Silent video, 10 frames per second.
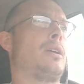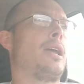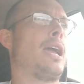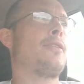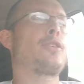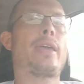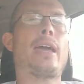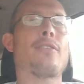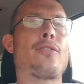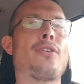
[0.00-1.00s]
after they
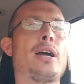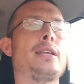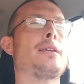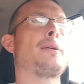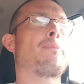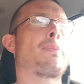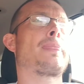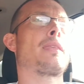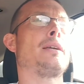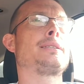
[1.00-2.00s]
have a fight,
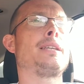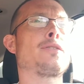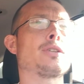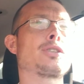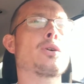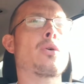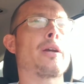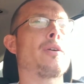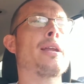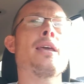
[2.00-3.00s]
it's a different story,
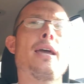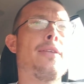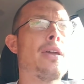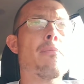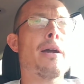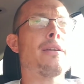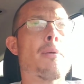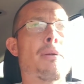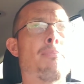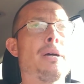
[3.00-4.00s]
right? And they might not
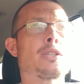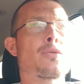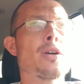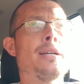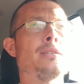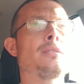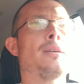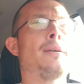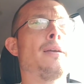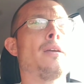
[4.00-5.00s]
be best friends,
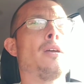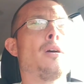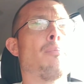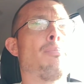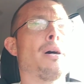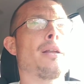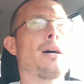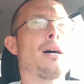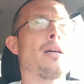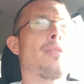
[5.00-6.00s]
but
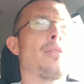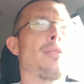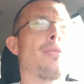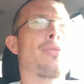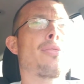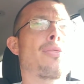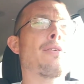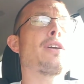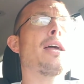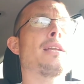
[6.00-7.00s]

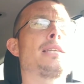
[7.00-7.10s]
they've got a